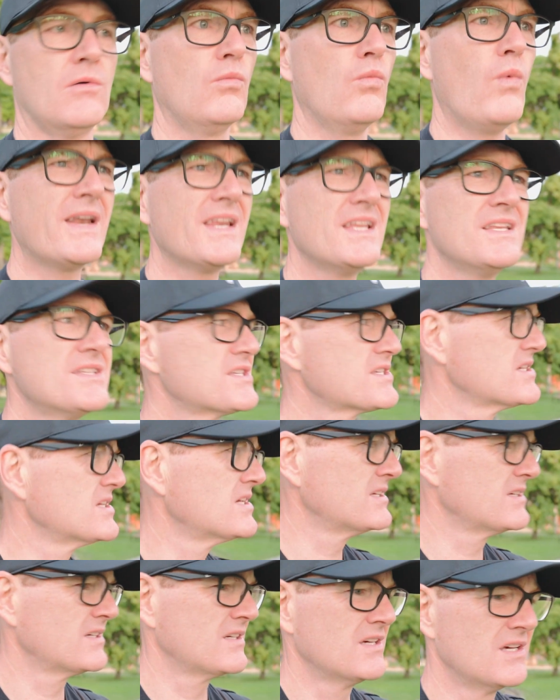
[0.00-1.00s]
Weddings,
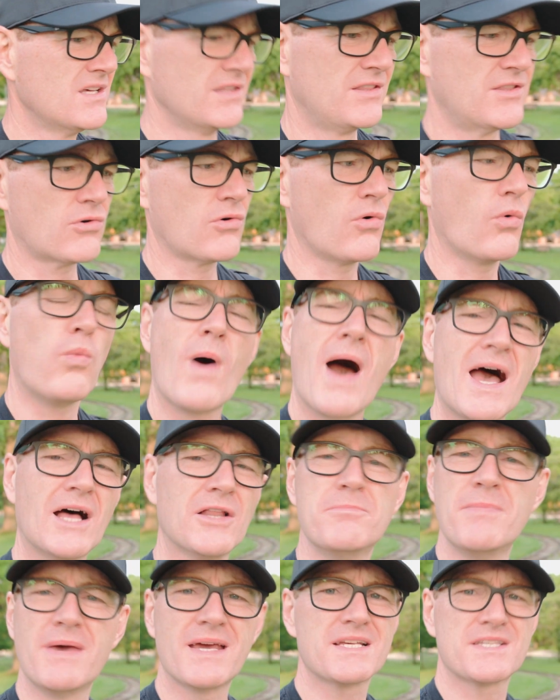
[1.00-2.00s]
they're a
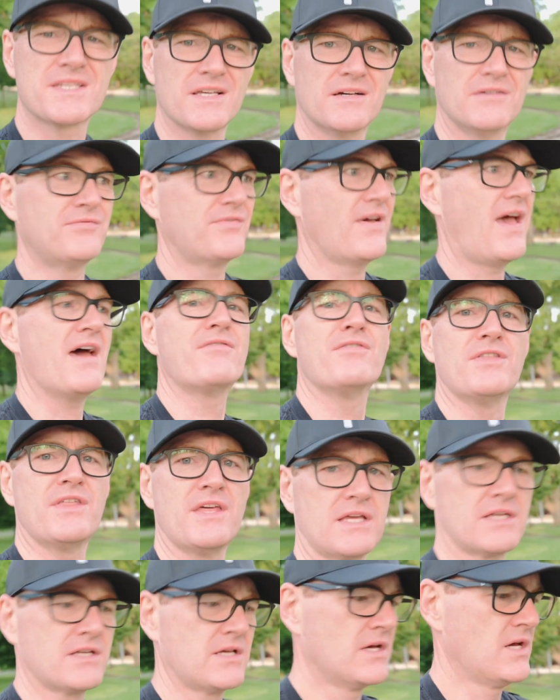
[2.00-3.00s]
wild mix of
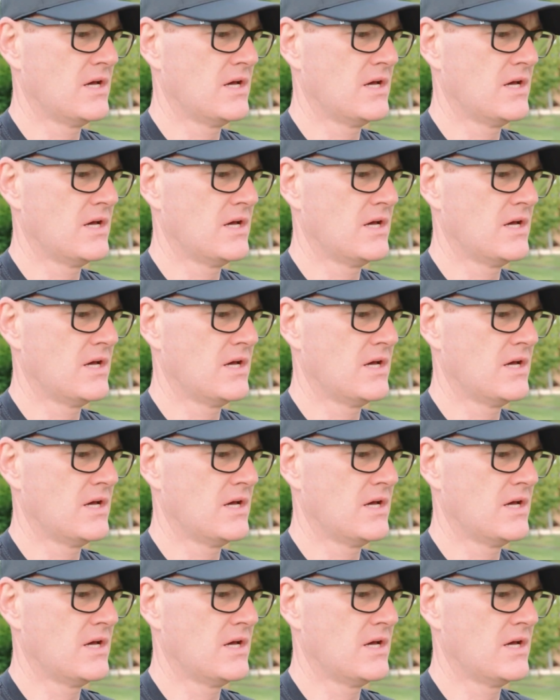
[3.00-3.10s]
everything.